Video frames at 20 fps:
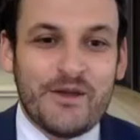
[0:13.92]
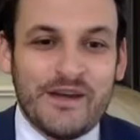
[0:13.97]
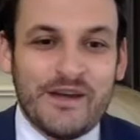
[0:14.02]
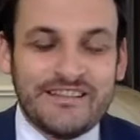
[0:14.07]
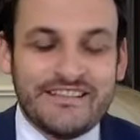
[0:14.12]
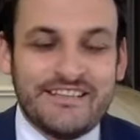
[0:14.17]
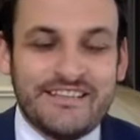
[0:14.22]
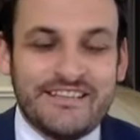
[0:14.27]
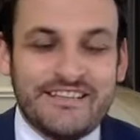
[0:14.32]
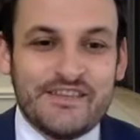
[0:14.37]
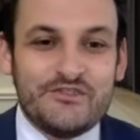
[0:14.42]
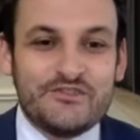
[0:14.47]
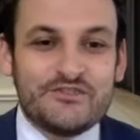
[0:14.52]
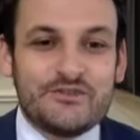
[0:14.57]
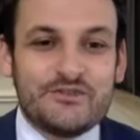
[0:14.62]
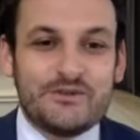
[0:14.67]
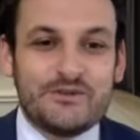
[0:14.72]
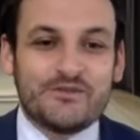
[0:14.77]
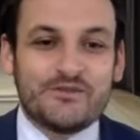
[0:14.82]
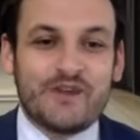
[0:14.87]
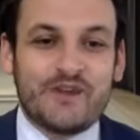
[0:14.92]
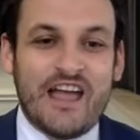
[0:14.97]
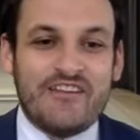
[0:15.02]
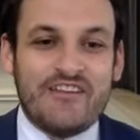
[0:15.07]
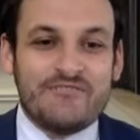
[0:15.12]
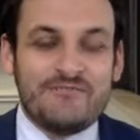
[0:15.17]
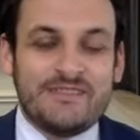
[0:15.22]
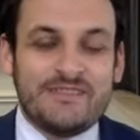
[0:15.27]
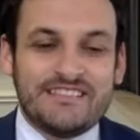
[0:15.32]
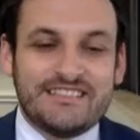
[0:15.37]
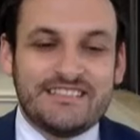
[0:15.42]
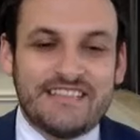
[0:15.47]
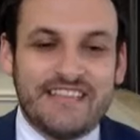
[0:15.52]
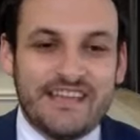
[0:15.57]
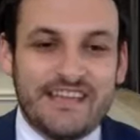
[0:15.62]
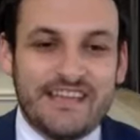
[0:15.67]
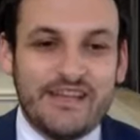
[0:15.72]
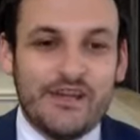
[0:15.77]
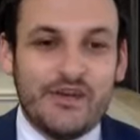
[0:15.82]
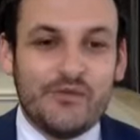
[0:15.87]
Wendy, thank you so much for having me
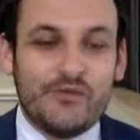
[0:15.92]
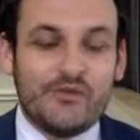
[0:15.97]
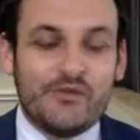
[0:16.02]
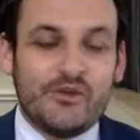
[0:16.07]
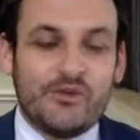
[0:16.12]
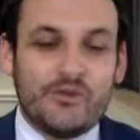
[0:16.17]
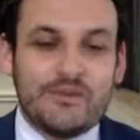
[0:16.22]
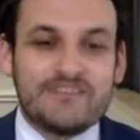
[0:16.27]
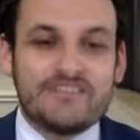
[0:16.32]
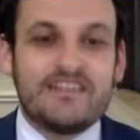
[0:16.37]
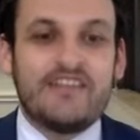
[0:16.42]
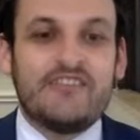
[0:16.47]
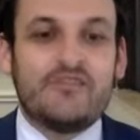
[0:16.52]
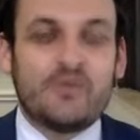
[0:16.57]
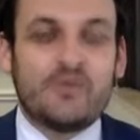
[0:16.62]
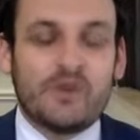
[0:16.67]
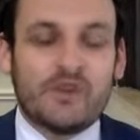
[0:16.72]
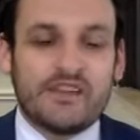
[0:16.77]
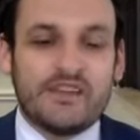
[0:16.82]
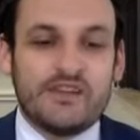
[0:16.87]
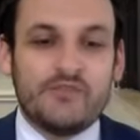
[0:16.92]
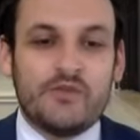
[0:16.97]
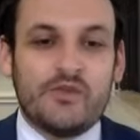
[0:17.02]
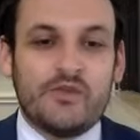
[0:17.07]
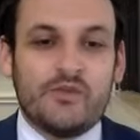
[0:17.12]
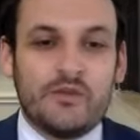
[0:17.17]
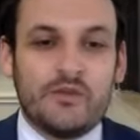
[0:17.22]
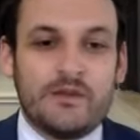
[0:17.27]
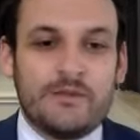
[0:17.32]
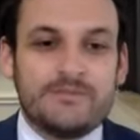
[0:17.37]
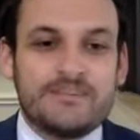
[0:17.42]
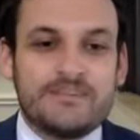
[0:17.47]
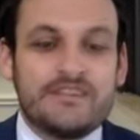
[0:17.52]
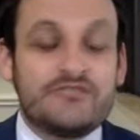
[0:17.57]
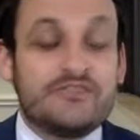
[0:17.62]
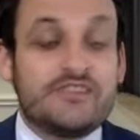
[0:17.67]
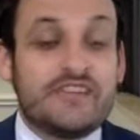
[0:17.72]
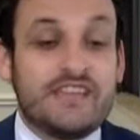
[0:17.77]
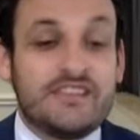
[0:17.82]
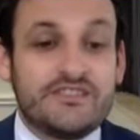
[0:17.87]
today. We always love working with Williams
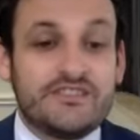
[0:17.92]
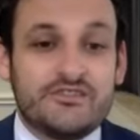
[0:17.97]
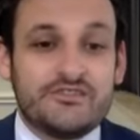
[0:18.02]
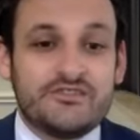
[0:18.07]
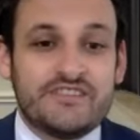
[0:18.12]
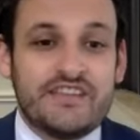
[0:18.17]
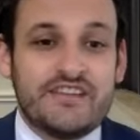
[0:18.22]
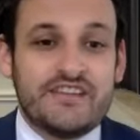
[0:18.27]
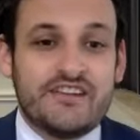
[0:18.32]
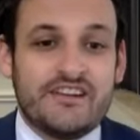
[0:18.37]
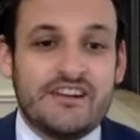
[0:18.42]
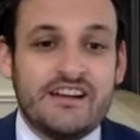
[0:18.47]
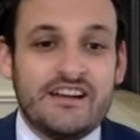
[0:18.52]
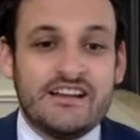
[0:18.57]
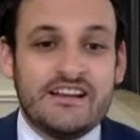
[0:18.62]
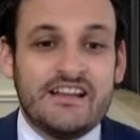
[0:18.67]
Educational Center.